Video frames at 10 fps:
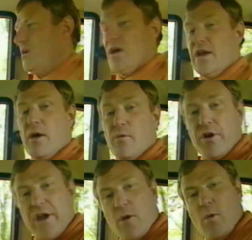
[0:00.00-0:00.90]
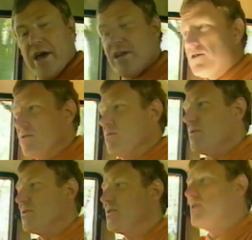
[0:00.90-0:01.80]
And now we're on our way to
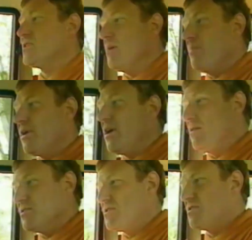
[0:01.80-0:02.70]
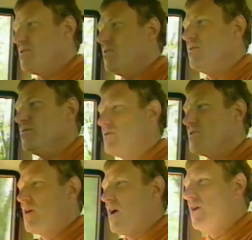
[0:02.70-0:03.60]
see somebody else
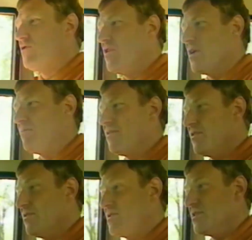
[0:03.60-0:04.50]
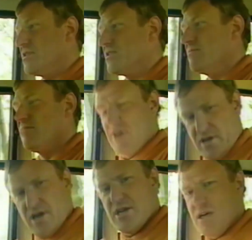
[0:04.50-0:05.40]
who's a Triumph enthusiast.
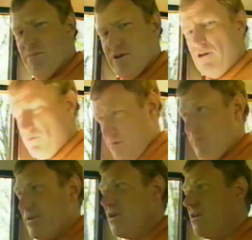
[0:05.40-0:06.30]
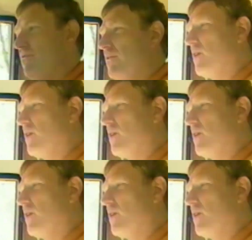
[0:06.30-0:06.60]
It's someone you probably know fairly